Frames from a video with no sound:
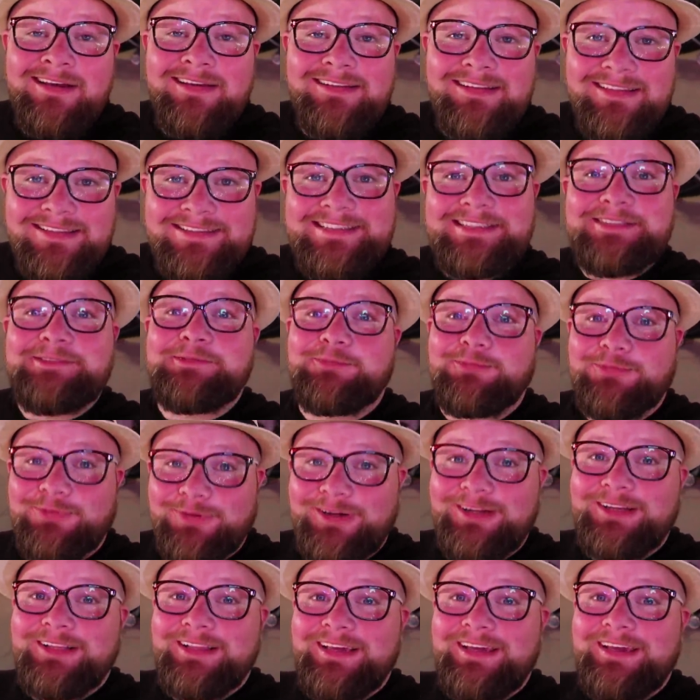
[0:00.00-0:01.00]
This is
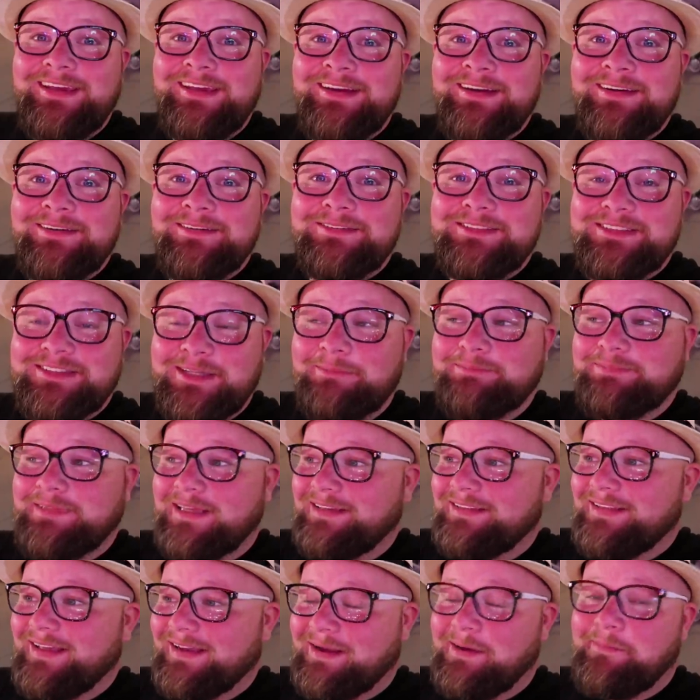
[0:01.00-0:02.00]
really
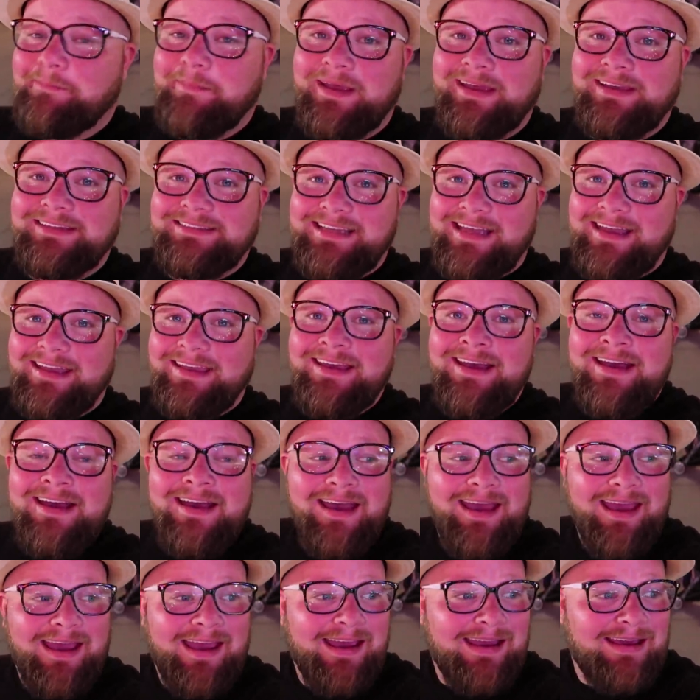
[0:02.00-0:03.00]
something like amazing,
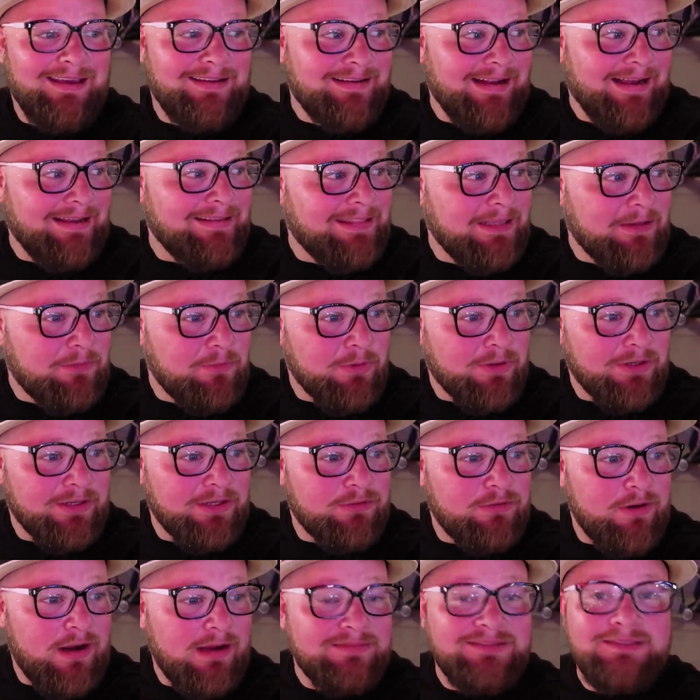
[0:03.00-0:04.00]
and I think we're gonna
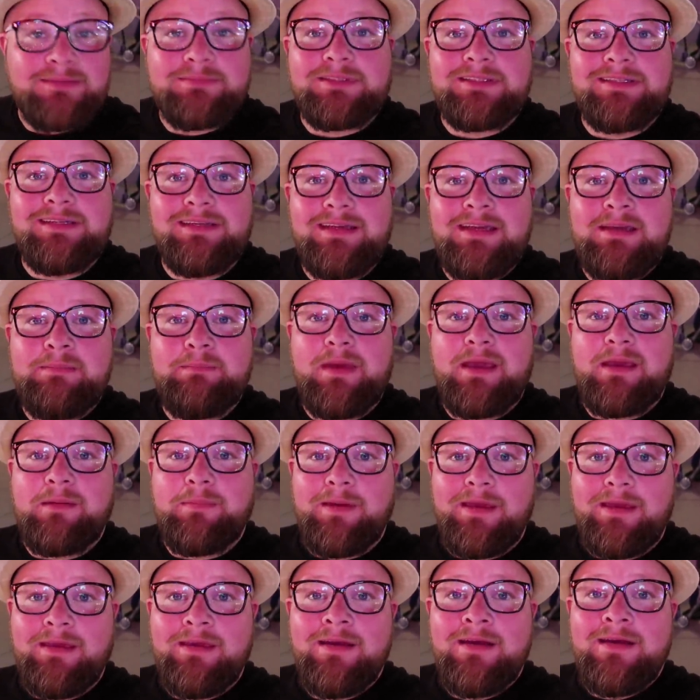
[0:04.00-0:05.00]
grab something to eat
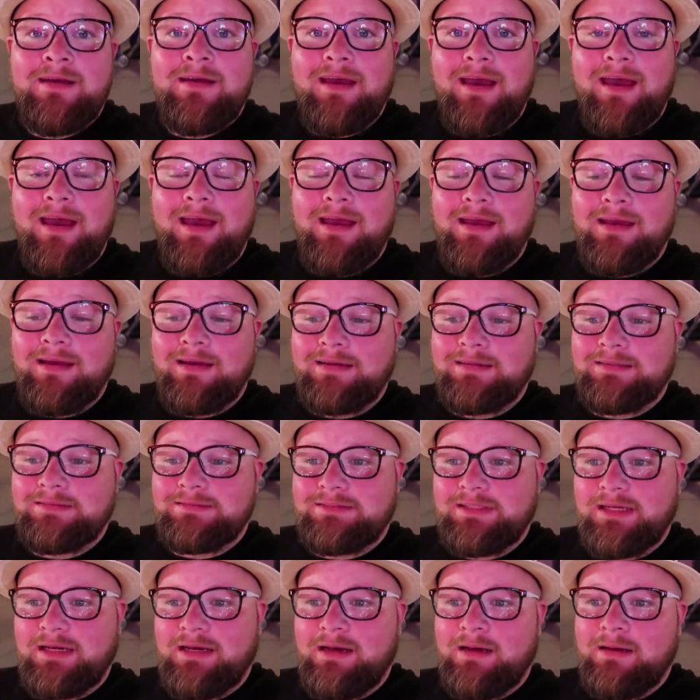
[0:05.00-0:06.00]
maybe,
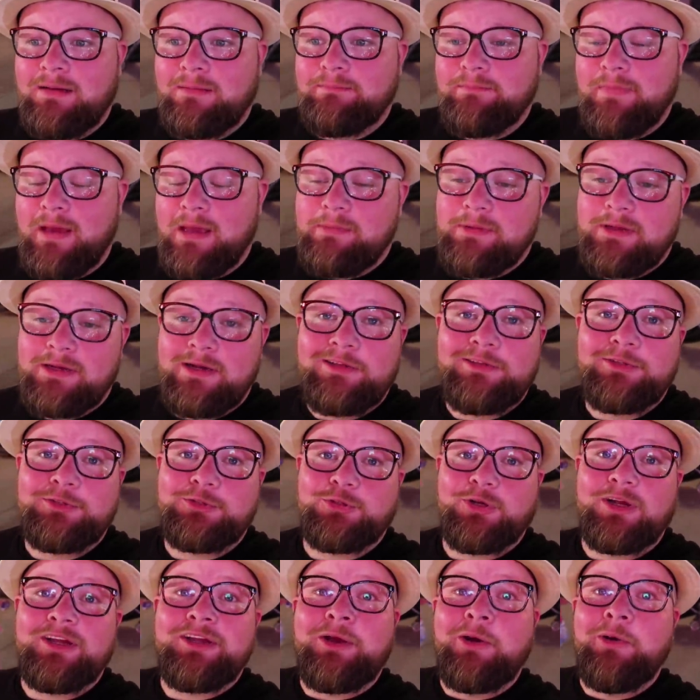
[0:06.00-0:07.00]
and uh, maybe another
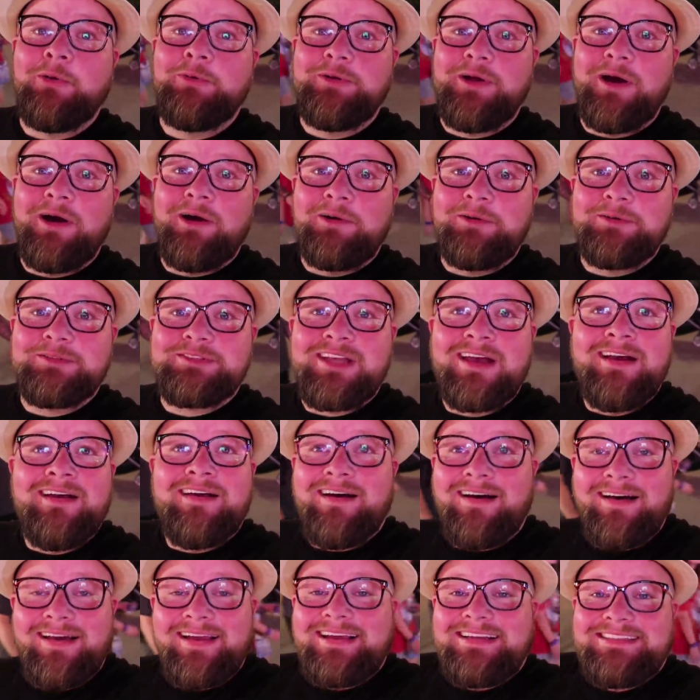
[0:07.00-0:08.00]
drink, who knows?
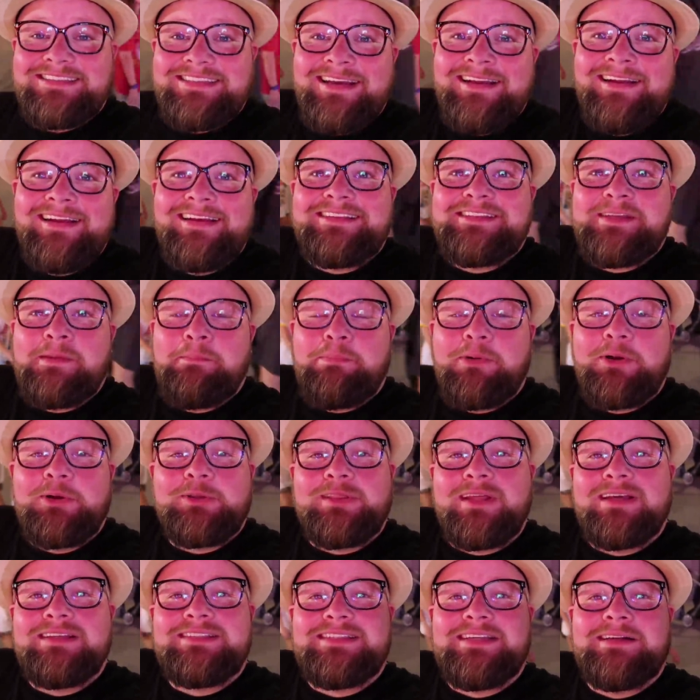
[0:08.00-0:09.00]
Like I said, it's a
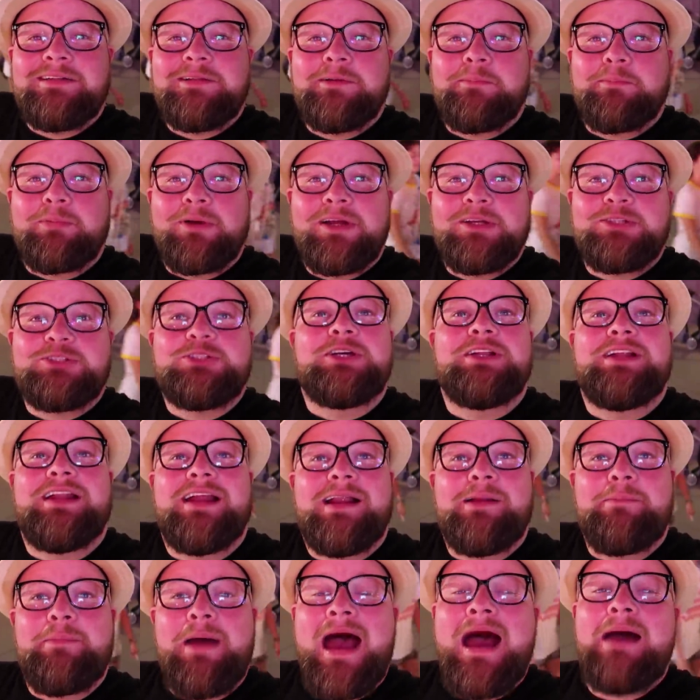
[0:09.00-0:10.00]
birthday celebration, and
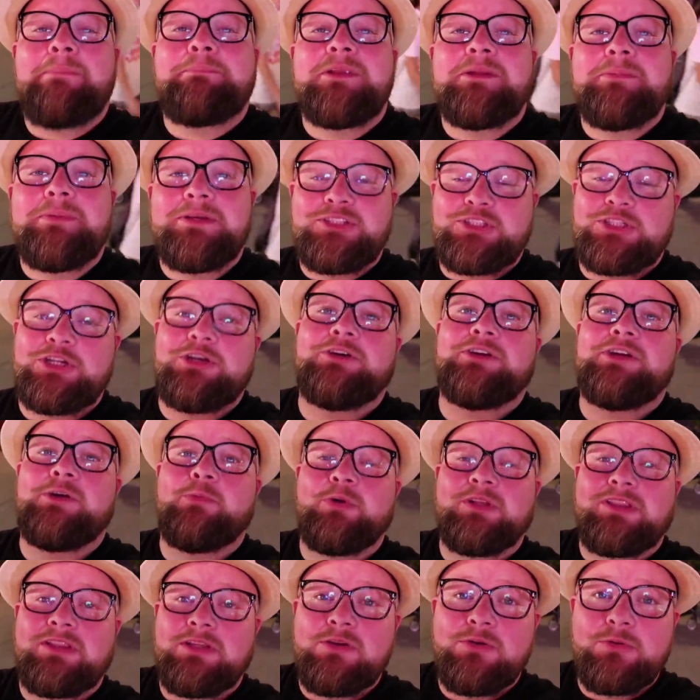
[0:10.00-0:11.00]
I'm happy to be sharing it
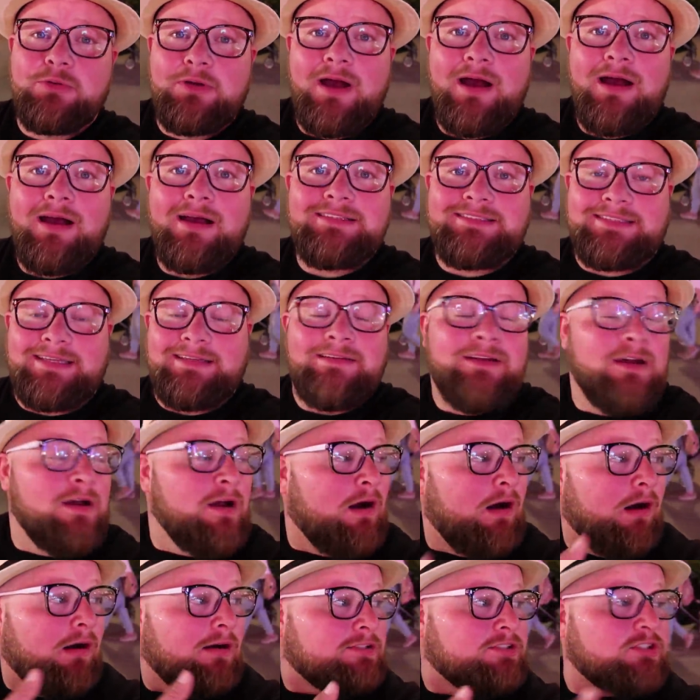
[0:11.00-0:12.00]
with you guys and
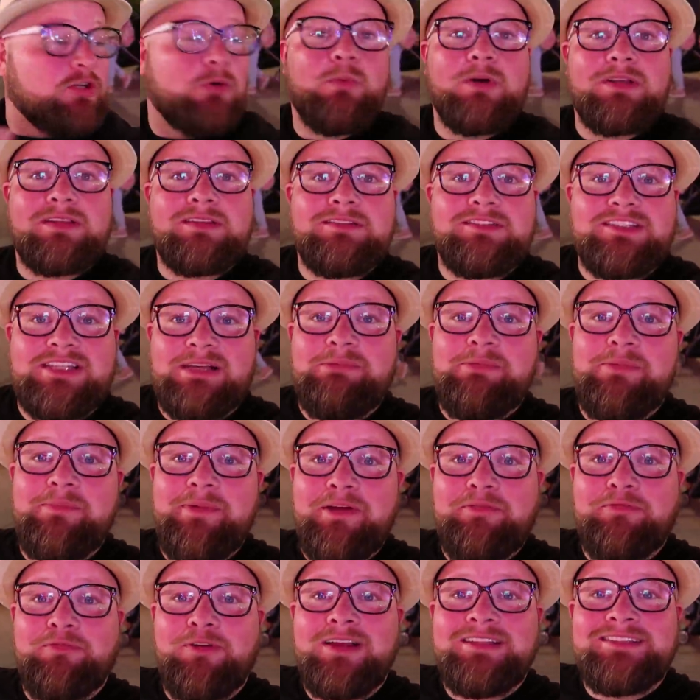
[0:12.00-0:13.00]
also with some of my
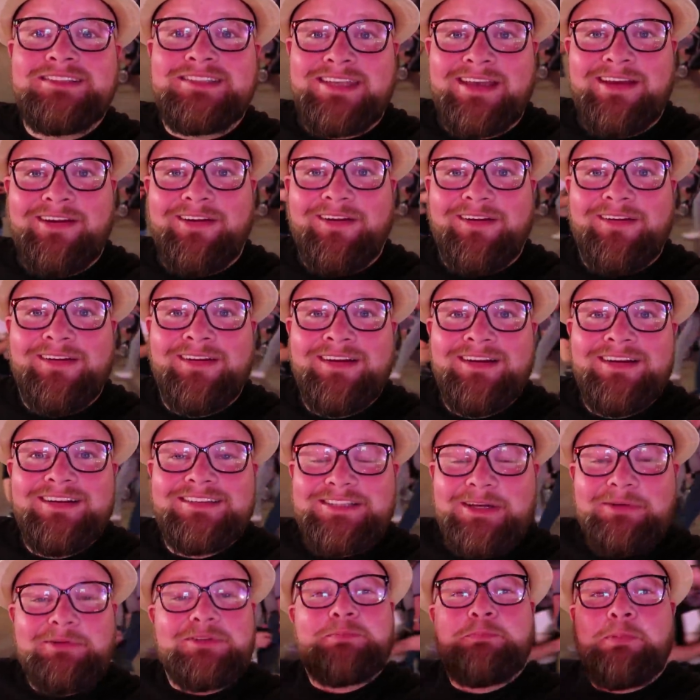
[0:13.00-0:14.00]
friends here,
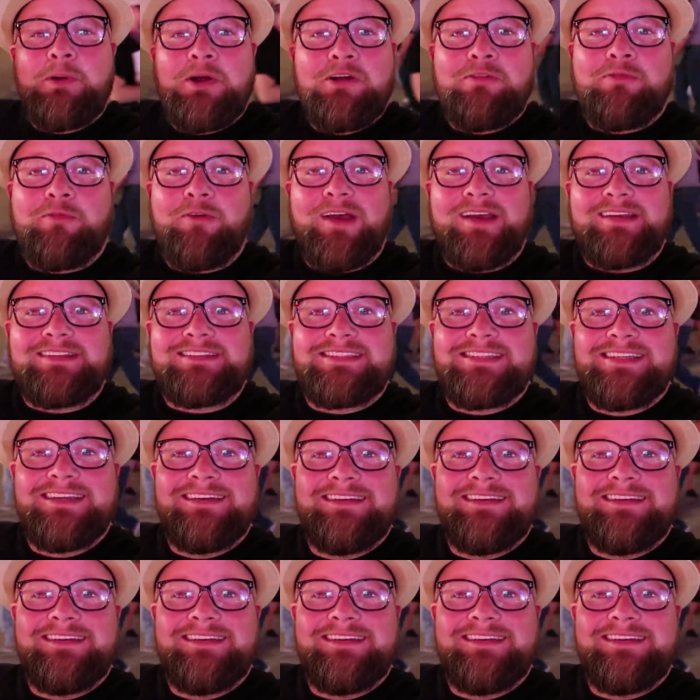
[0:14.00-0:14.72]
so it's perfect.